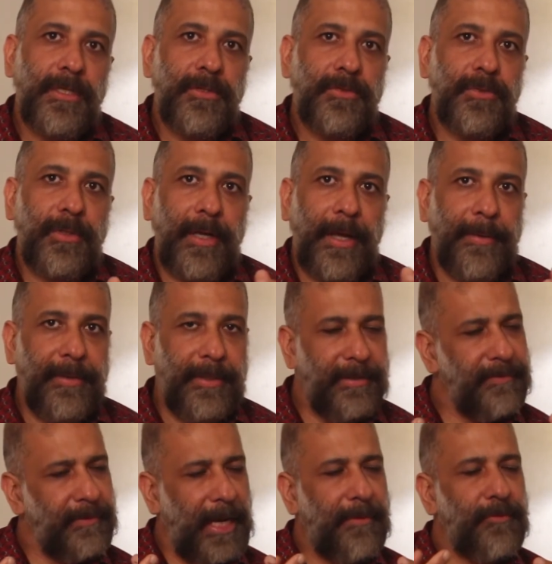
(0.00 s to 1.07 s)
So
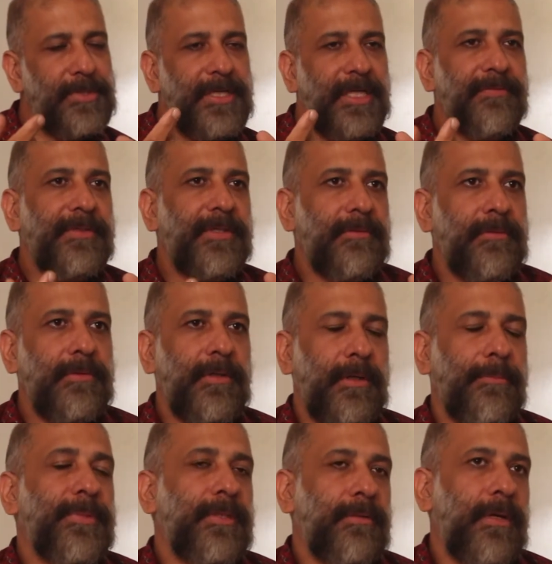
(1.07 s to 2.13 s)
I would say even,
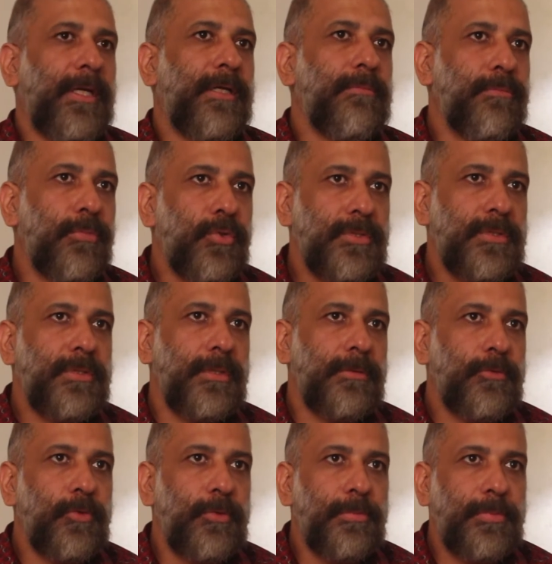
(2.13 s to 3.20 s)
I mean, I can
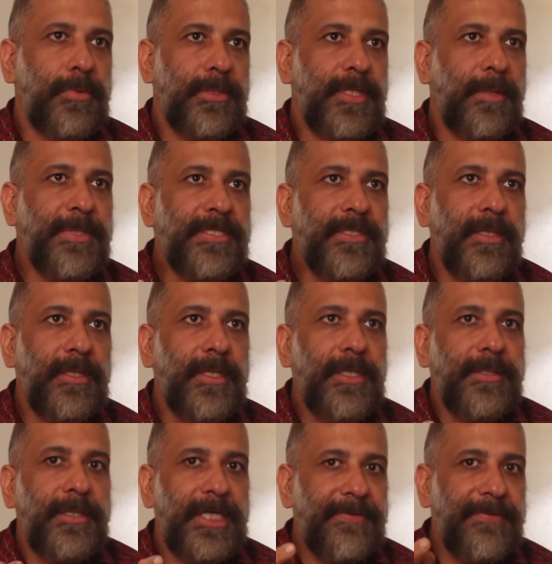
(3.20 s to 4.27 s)
boast to some extent,
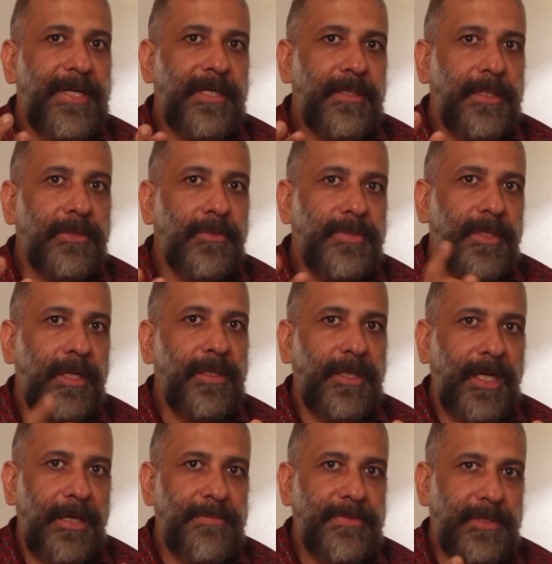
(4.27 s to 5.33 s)
but even at Hindustan
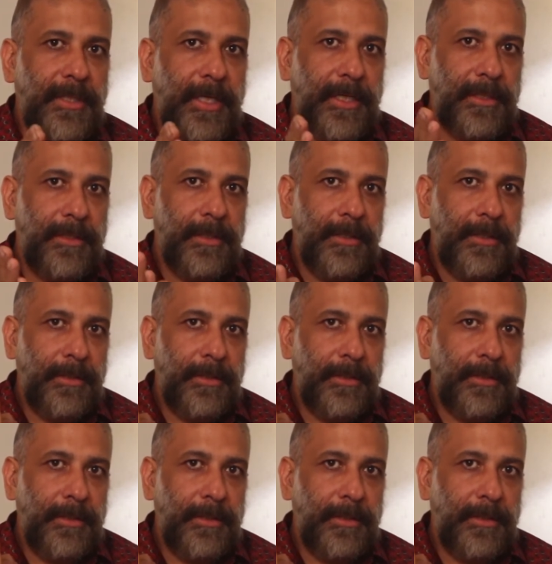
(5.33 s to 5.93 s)
Times I